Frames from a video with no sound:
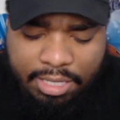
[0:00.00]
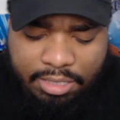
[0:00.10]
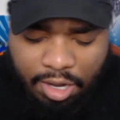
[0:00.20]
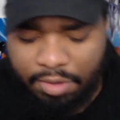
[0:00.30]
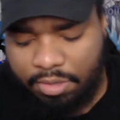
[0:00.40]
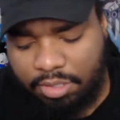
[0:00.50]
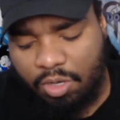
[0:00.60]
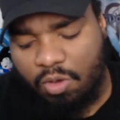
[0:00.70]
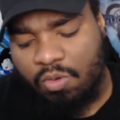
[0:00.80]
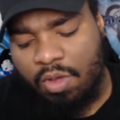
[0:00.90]
Let's talk.
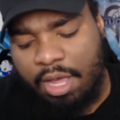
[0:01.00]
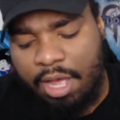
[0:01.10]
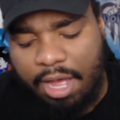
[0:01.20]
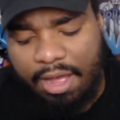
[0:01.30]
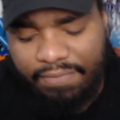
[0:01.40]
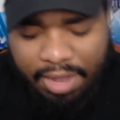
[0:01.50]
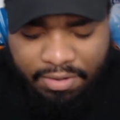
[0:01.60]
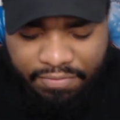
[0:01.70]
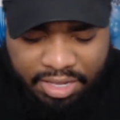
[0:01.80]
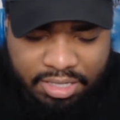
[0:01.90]
So
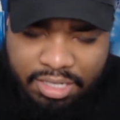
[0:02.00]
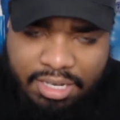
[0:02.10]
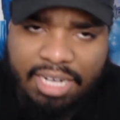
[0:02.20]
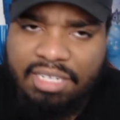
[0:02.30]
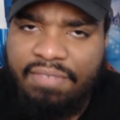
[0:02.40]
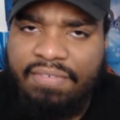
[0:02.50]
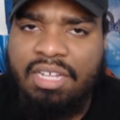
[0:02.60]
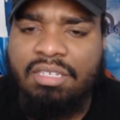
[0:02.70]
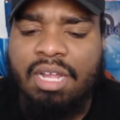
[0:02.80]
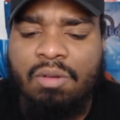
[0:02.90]
Final Fantasy Tactics
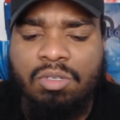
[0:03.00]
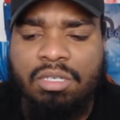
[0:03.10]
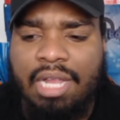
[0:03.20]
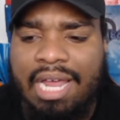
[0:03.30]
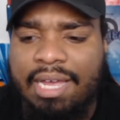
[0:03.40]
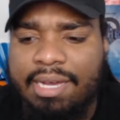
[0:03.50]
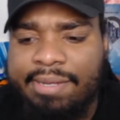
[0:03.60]
Advance, that was like